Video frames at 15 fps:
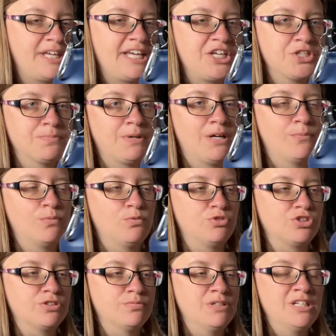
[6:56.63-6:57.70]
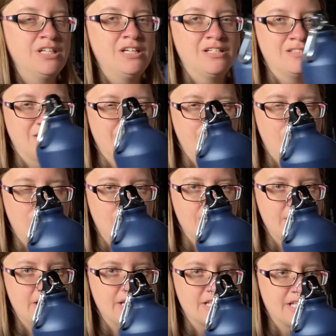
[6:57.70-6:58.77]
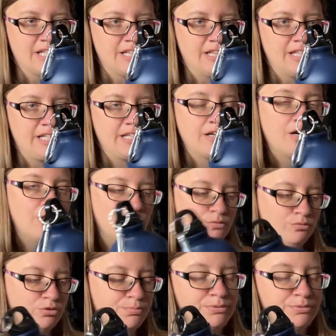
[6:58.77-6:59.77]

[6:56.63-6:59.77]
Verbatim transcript: each, but we'll just put these in the hold